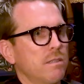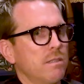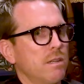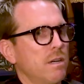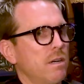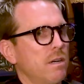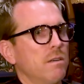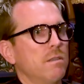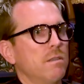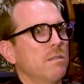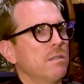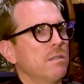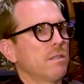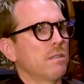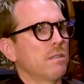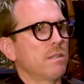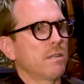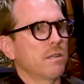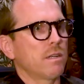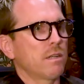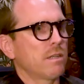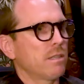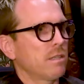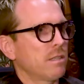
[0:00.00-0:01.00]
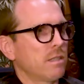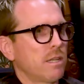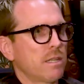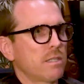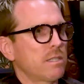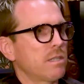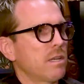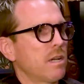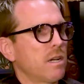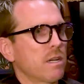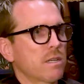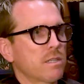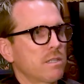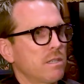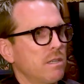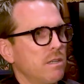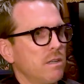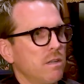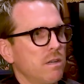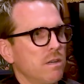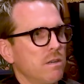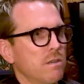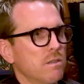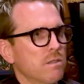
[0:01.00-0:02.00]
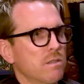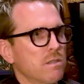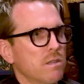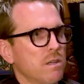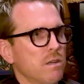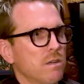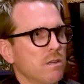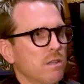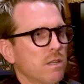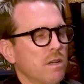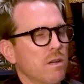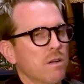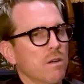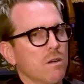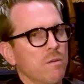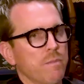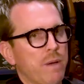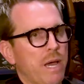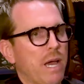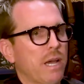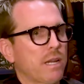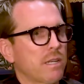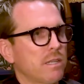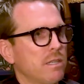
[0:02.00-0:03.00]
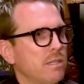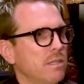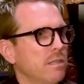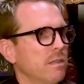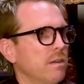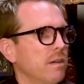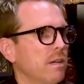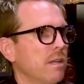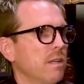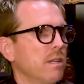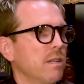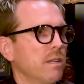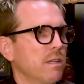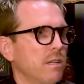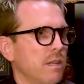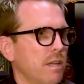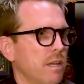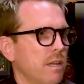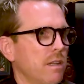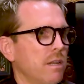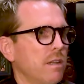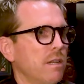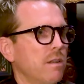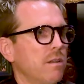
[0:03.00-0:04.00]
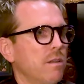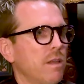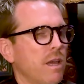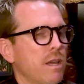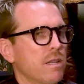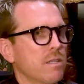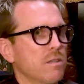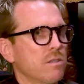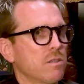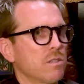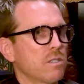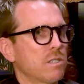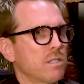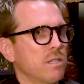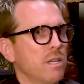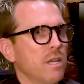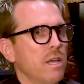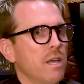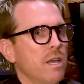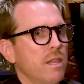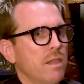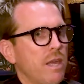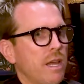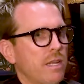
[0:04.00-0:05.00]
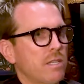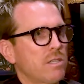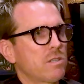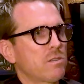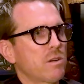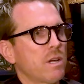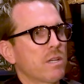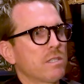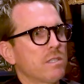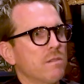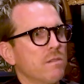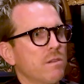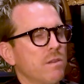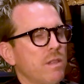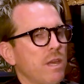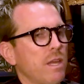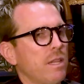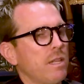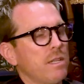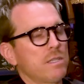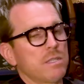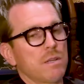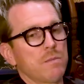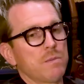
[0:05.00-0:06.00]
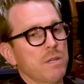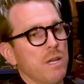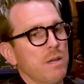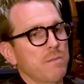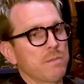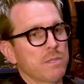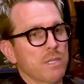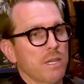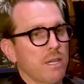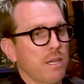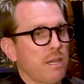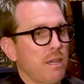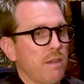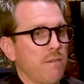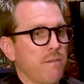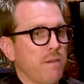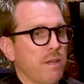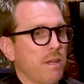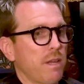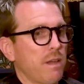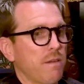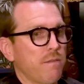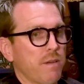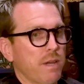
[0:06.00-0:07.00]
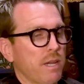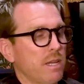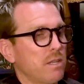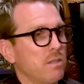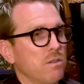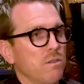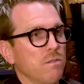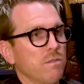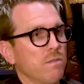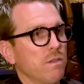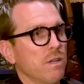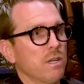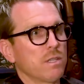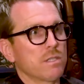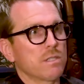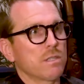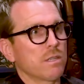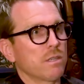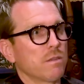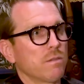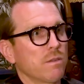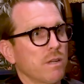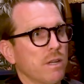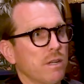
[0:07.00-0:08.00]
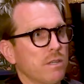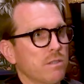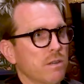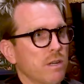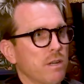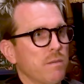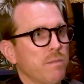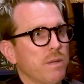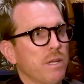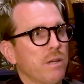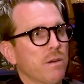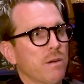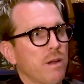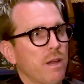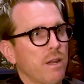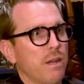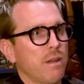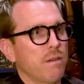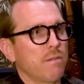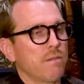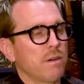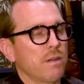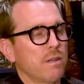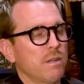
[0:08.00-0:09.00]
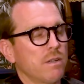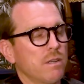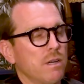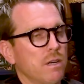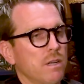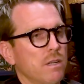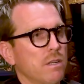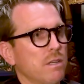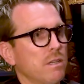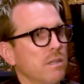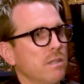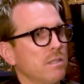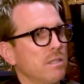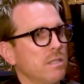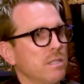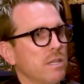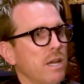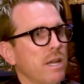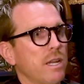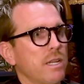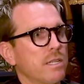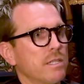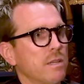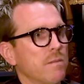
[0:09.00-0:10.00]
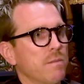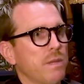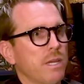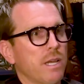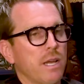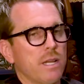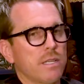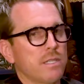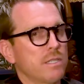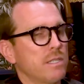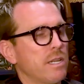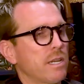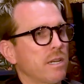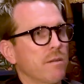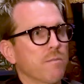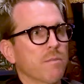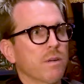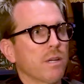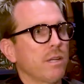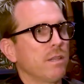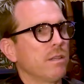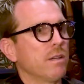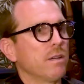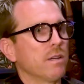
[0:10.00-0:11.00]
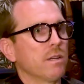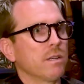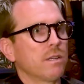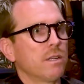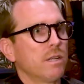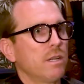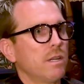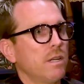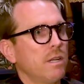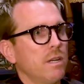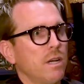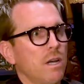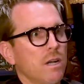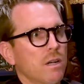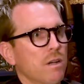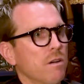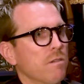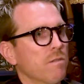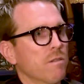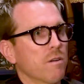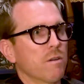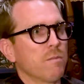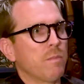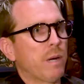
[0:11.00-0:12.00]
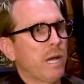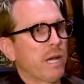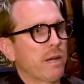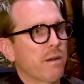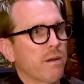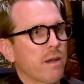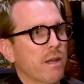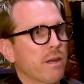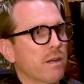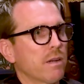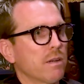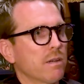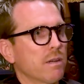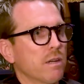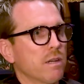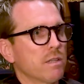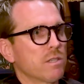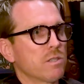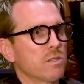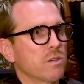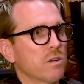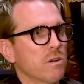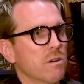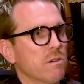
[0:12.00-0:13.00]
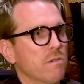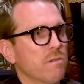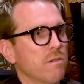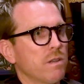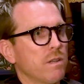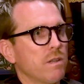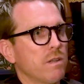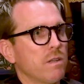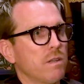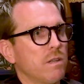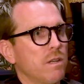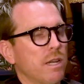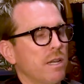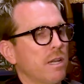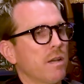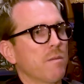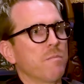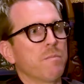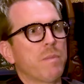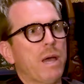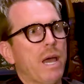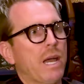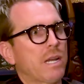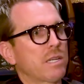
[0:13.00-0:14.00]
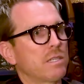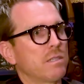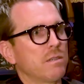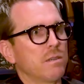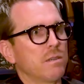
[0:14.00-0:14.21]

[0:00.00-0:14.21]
no, like, that sucks, you know. So then I'll go back to it and, and do that. So just that stress of doing that. And then sometimes like if it, if I get too flustered when I try to be creative on on designing something, I just take a breather. I'll go for a bike ride or a surf and and come back